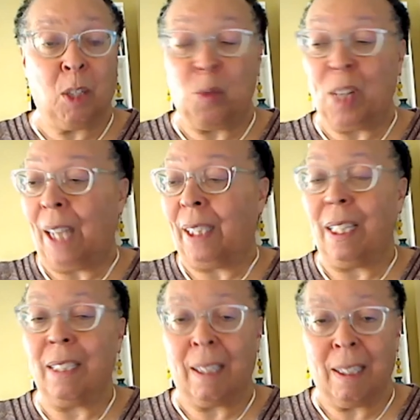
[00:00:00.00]
You've got
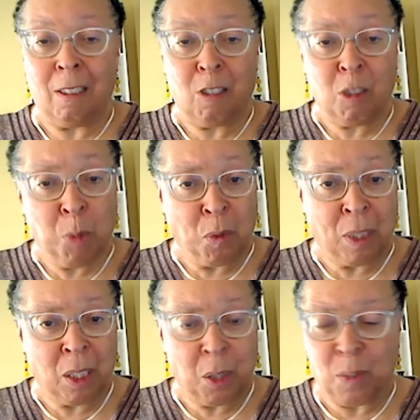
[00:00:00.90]
these ideas
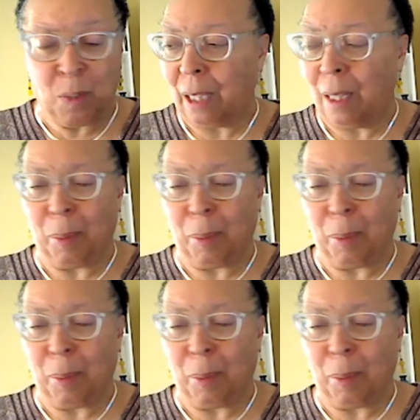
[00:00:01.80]
moving. You've got